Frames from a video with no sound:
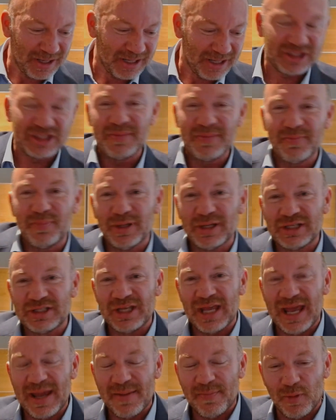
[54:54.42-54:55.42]
a simple
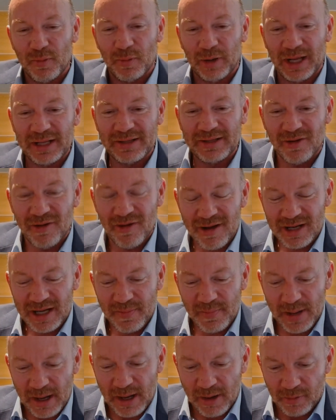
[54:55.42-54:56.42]
example. When I talk
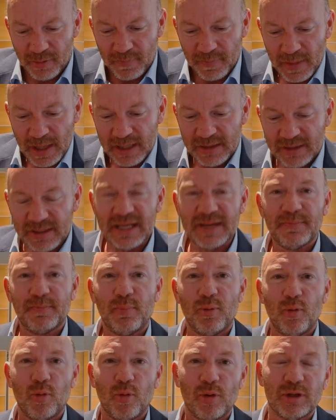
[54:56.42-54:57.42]
about the
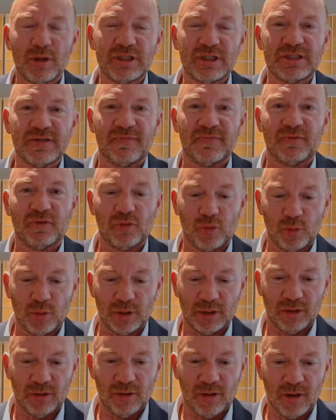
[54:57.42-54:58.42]
importance of
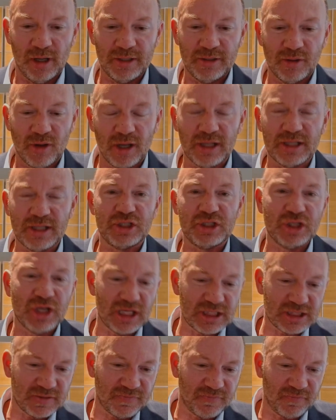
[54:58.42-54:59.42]
tort law, not
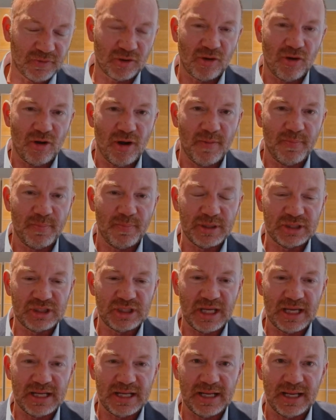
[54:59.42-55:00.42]
just for
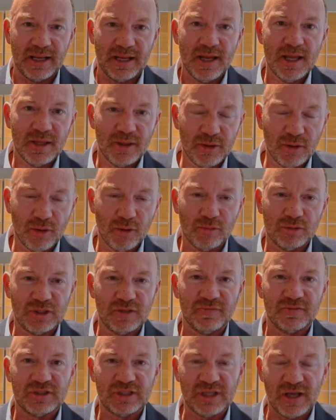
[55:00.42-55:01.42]
compensating those
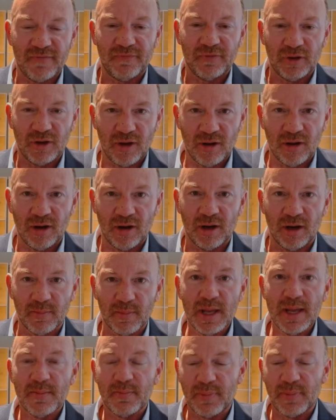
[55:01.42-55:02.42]
who suffered
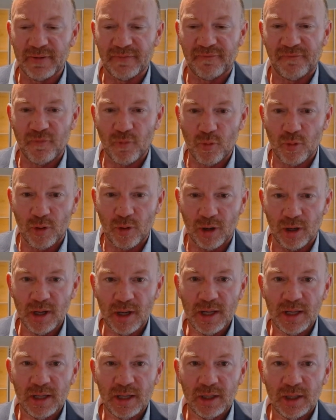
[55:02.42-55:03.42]
harm, but
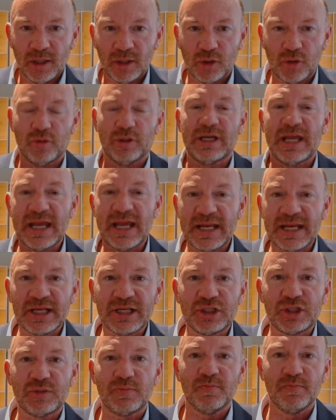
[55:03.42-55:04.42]
for
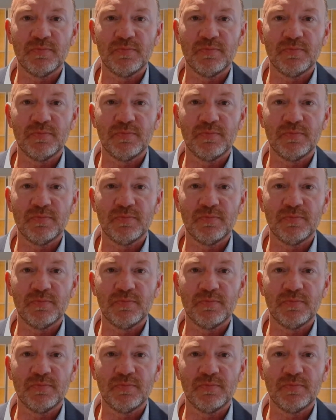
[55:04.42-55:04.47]
creating